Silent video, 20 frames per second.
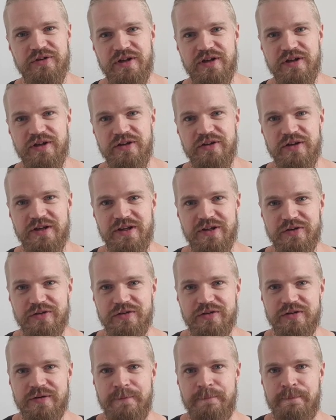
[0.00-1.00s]
than anything
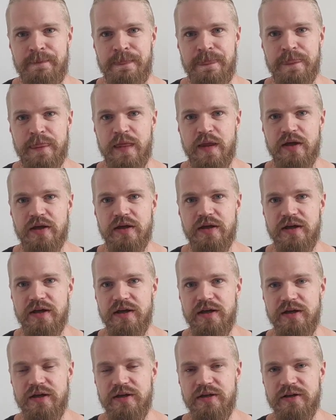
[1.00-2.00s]
else.
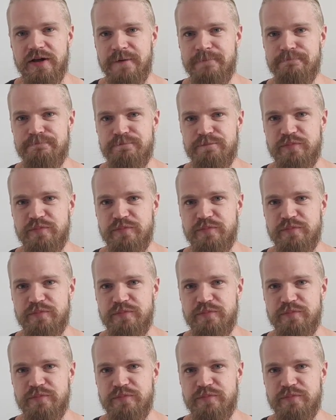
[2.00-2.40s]
And yeah,